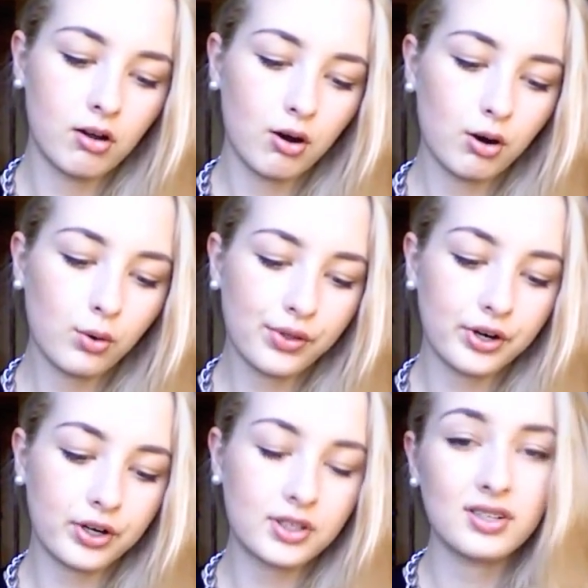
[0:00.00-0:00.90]
zero
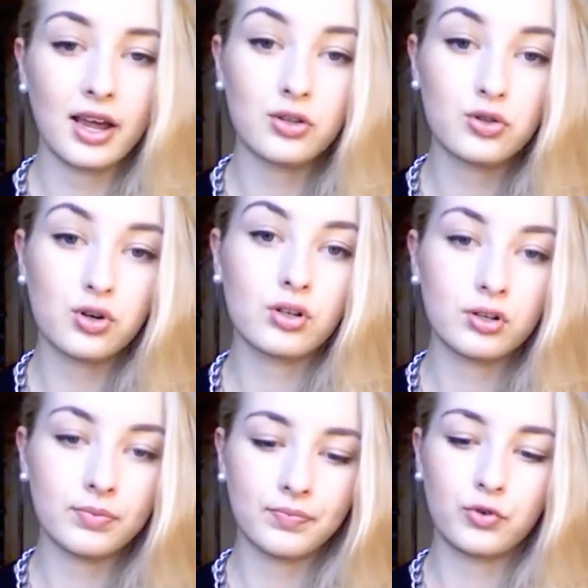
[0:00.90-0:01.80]
thirty natural,
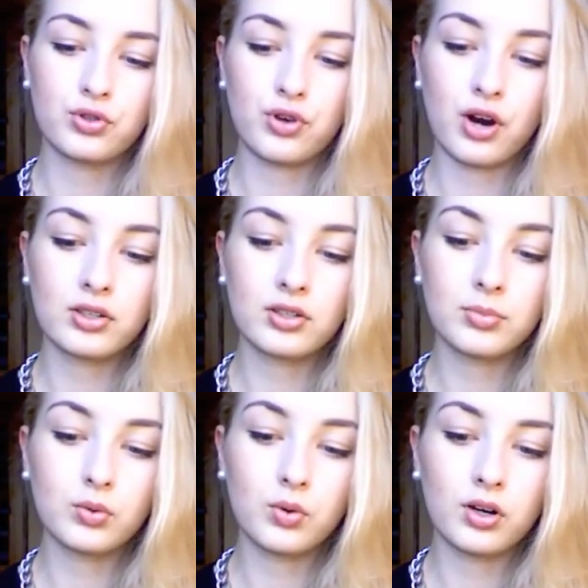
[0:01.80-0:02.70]

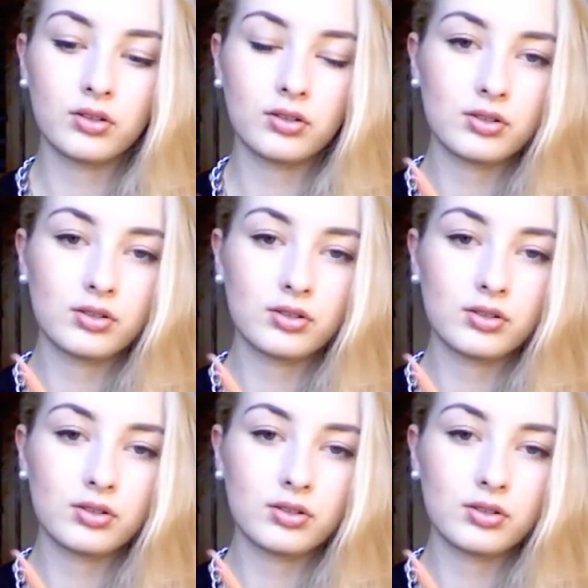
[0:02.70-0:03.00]
retractable one.